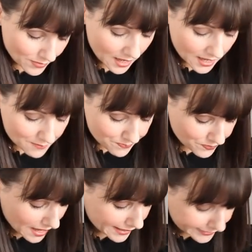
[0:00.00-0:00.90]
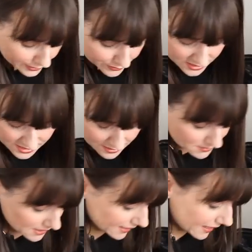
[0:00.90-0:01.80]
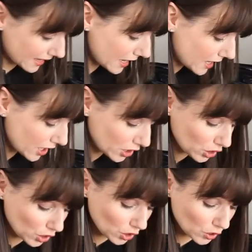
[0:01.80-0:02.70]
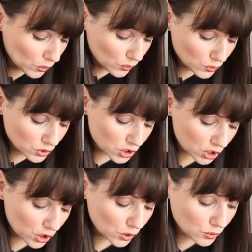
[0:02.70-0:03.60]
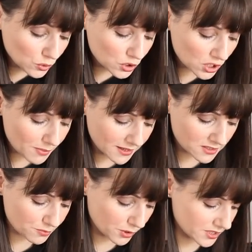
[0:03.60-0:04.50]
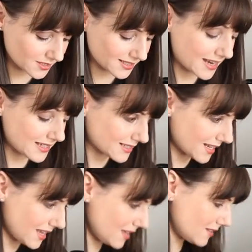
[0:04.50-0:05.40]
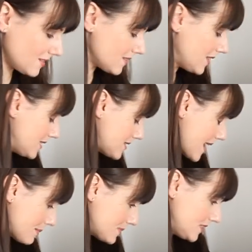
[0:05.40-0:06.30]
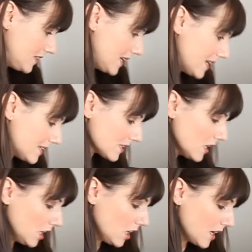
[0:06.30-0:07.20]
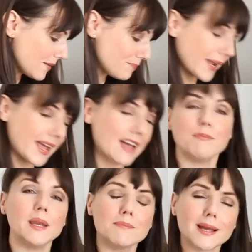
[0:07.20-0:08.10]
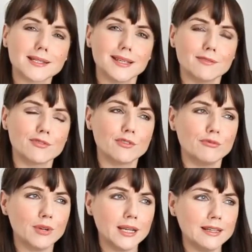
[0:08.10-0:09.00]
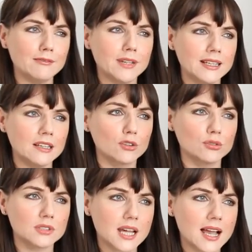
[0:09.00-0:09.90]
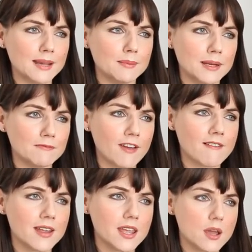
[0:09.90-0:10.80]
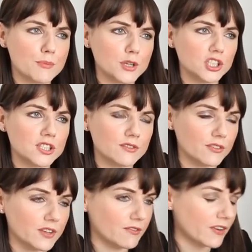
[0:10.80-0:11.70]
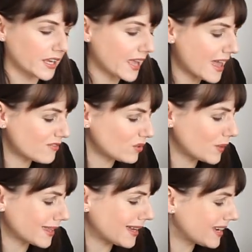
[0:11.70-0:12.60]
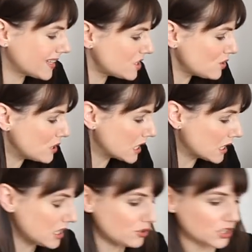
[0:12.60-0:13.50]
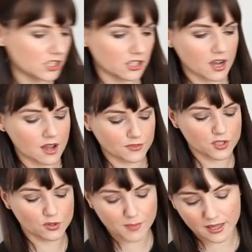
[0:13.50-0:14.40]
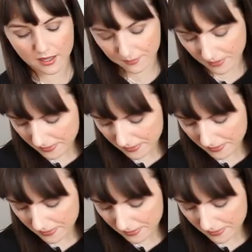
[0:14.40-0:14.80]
I know this seems like a huge amount of product, and it is. It absolutely is. But I have been amassing it for a really long time, and I'm very appreciative of it and very careful with it. And I do think that you should look after your makeup.